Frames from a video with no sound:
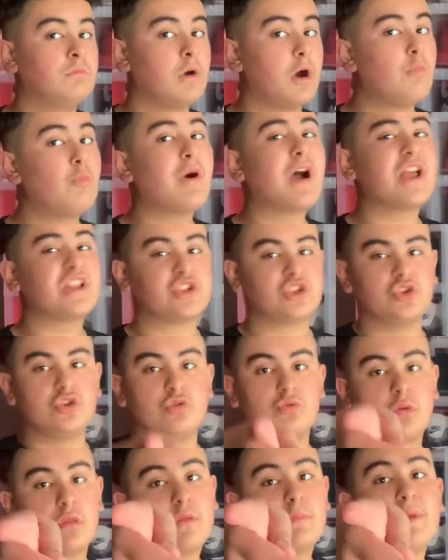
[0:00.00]
I'm watching
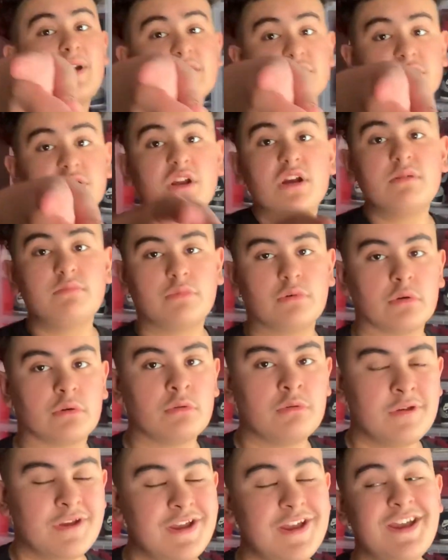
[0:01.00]
you. Smash the like button.
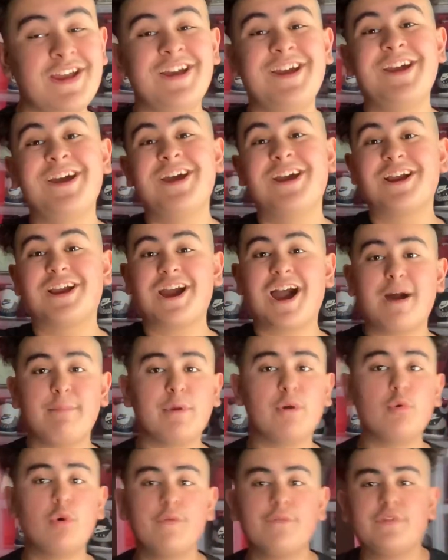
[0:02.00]

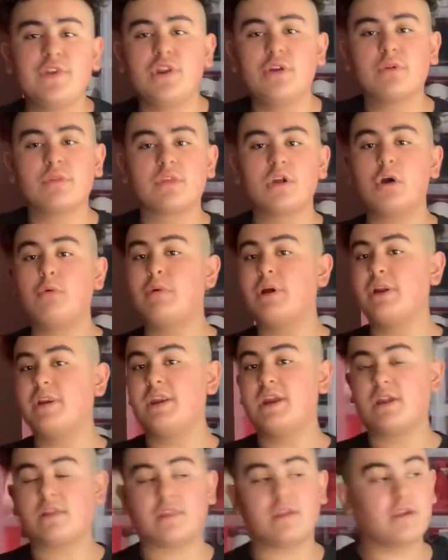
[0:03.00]
Comment what videos y'all want
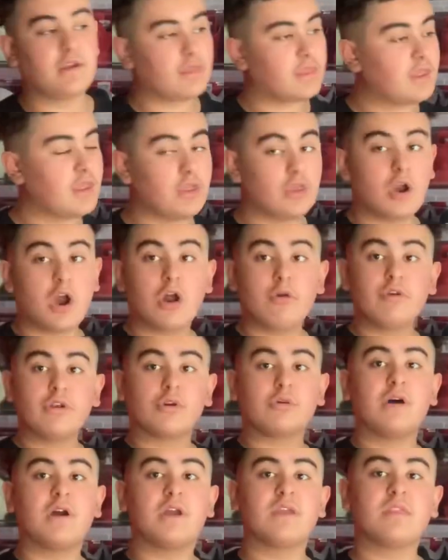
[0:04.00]
next. Like I said, y'all
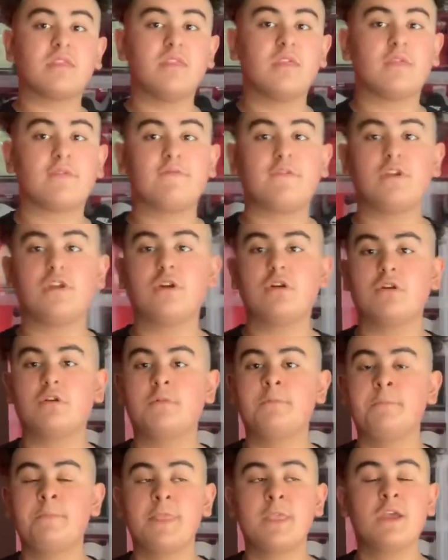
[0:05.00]
requested this video,
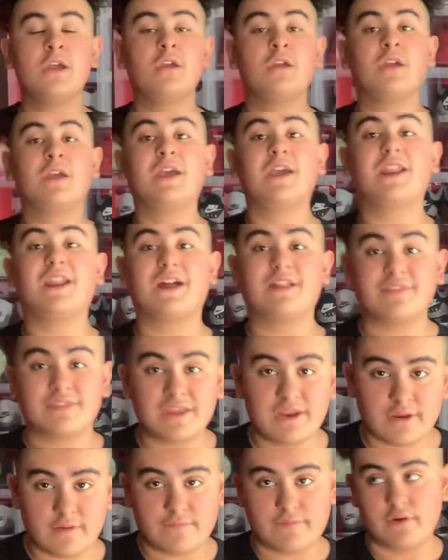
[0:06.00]
and I
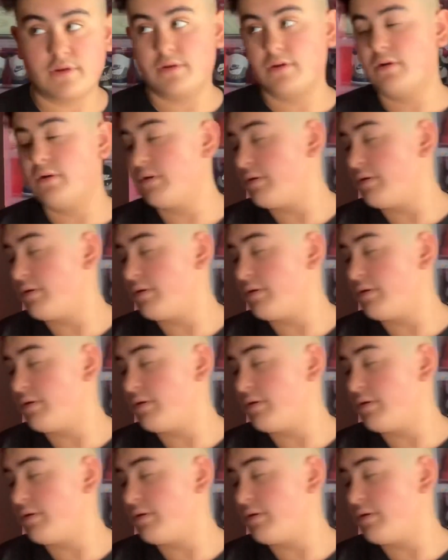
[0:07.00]
did it for y'all.